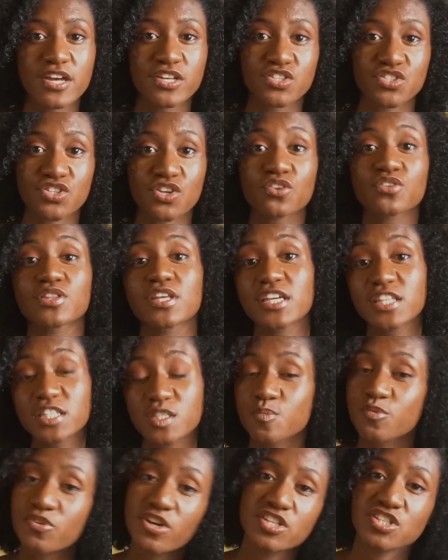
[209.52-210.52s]
So the
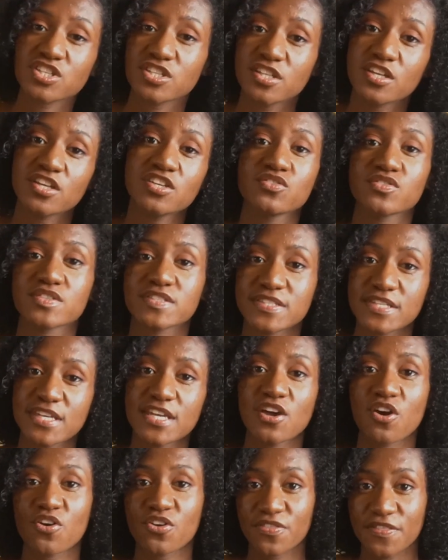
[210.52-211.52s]
inspiration that you'll
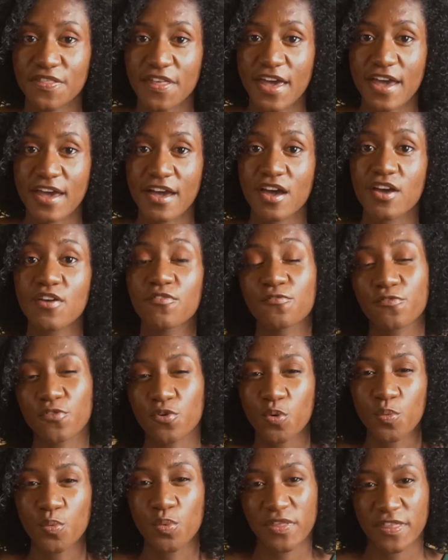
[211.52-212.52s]
see on there
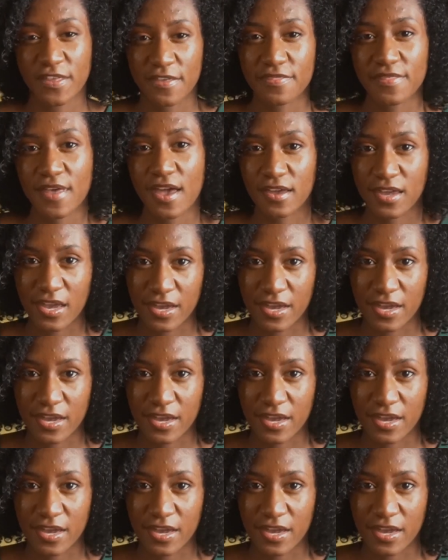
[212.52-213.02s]
fall within that